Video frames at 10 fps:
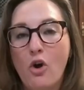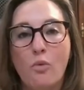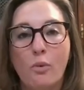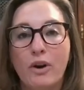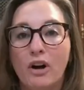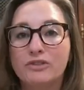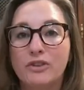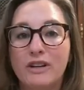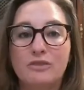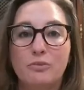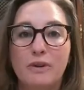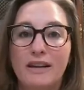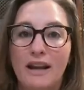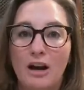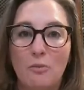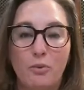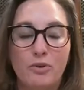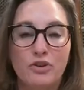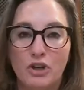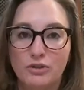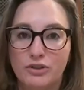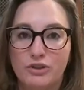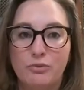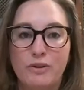What we also need is we need help with shelters.